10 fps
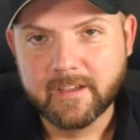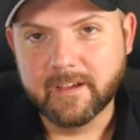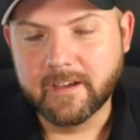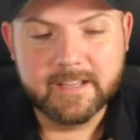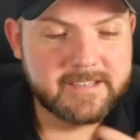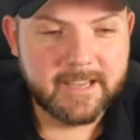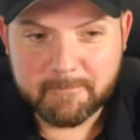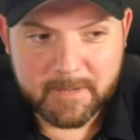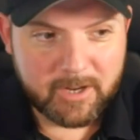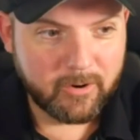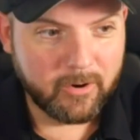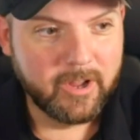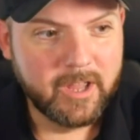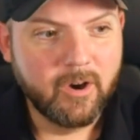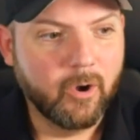uh, inside Miro.
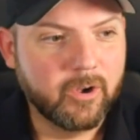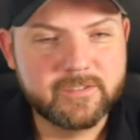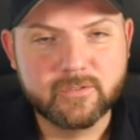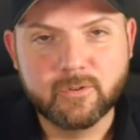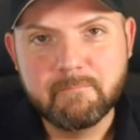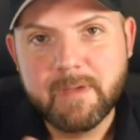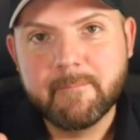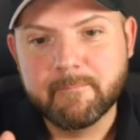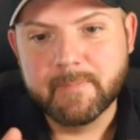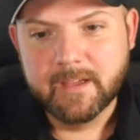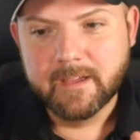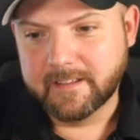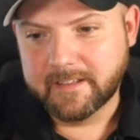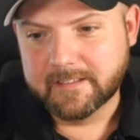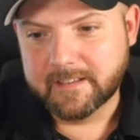Also, MEM,
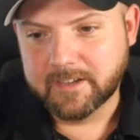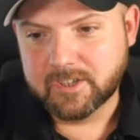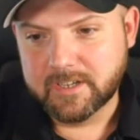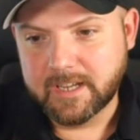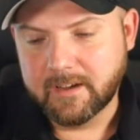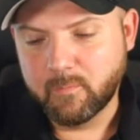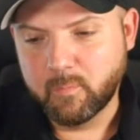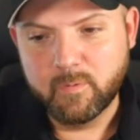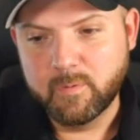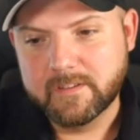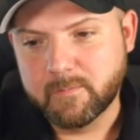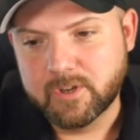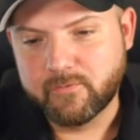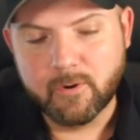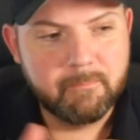the discussion there. Will we
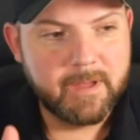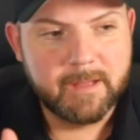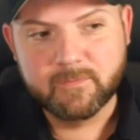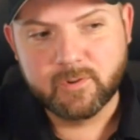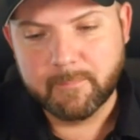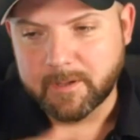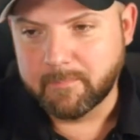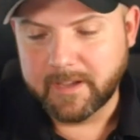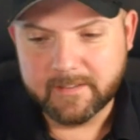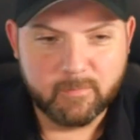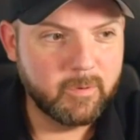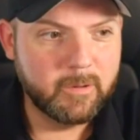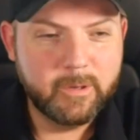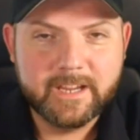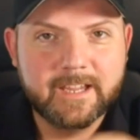switch from MEM to Heptabase? Will
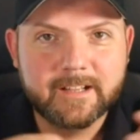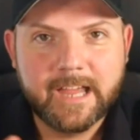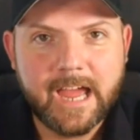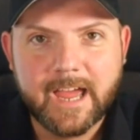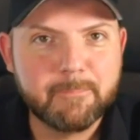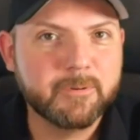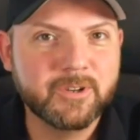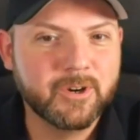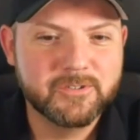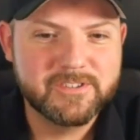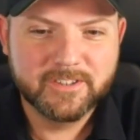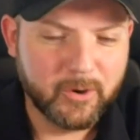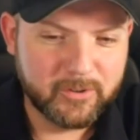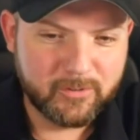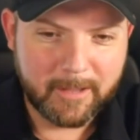we kill Apple Notes and
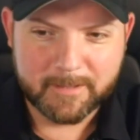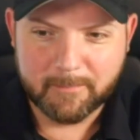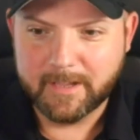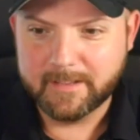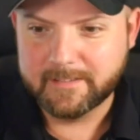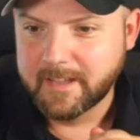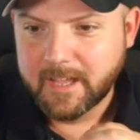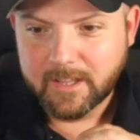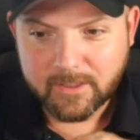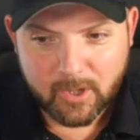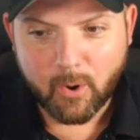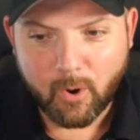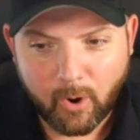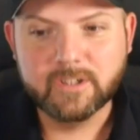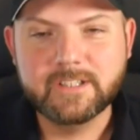go to Heptabase? No,
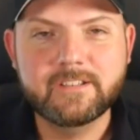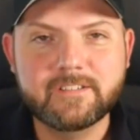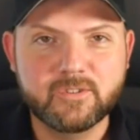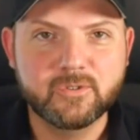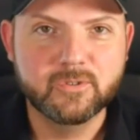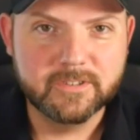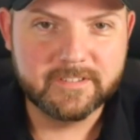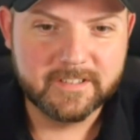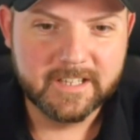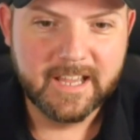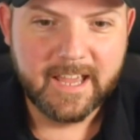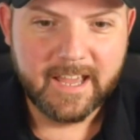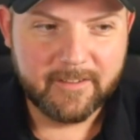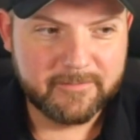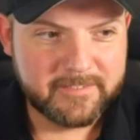all these tools
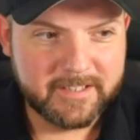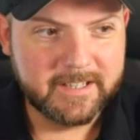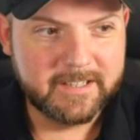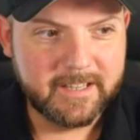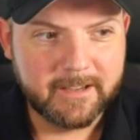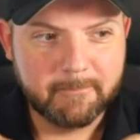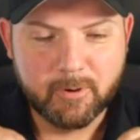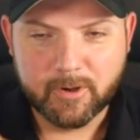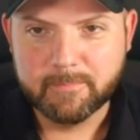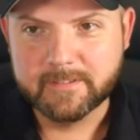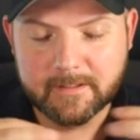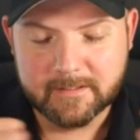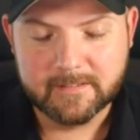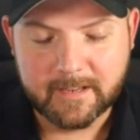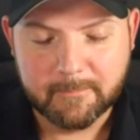have still their purpose
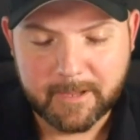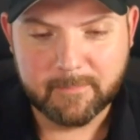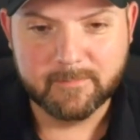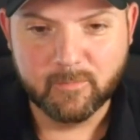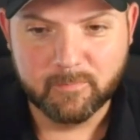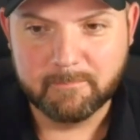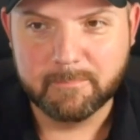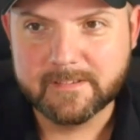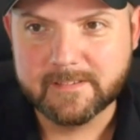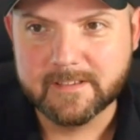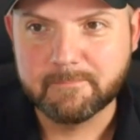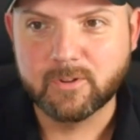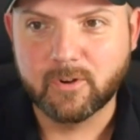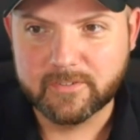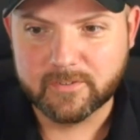inside the paperless movement business,
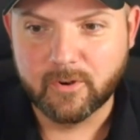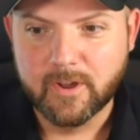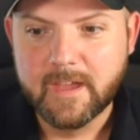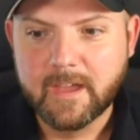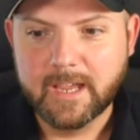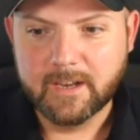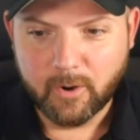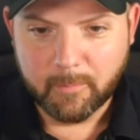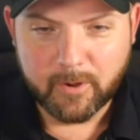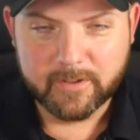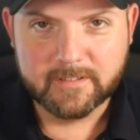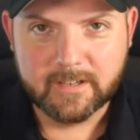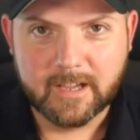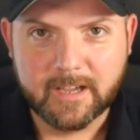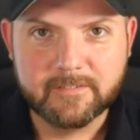but also in our
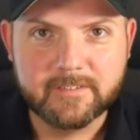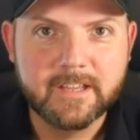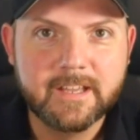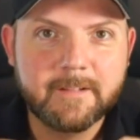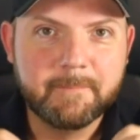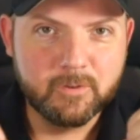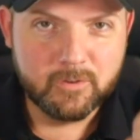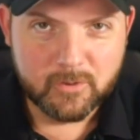personal lives to